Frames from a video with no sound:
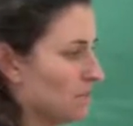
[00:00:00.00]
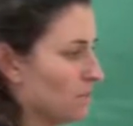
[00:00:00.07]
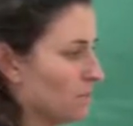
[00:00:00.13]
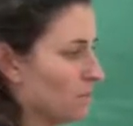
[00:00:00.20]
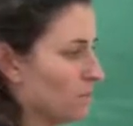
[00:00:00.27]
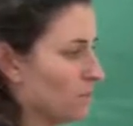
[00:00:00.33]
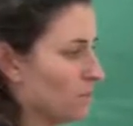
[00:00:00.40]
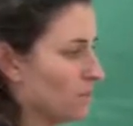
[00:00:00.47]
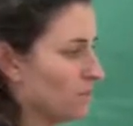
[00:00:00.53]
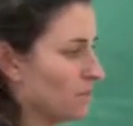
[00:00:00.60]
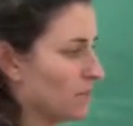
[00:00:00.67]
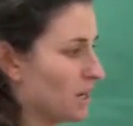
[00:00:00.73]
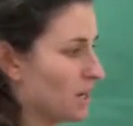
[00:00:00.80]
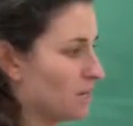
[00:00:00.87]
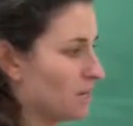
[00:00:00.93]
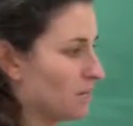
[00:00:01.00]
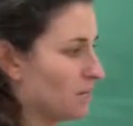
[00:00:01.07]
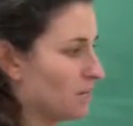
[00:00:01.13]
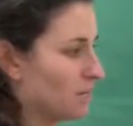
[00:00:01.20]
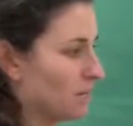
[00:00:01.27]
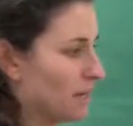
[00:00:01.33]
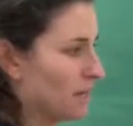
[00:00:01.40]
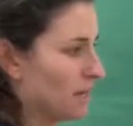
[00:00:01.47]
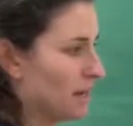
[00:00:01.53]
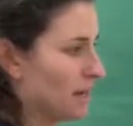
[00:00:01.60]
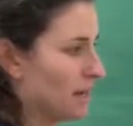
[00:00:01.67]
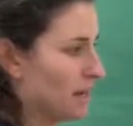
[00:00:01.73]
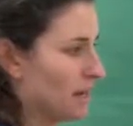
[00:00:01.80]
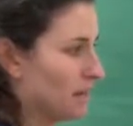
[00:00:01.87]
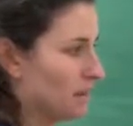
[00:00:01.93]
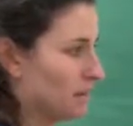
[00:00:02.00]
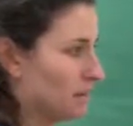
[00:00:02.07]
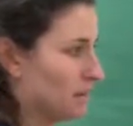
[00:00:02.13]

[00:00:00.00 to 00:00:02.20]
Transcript: the warm colors on one side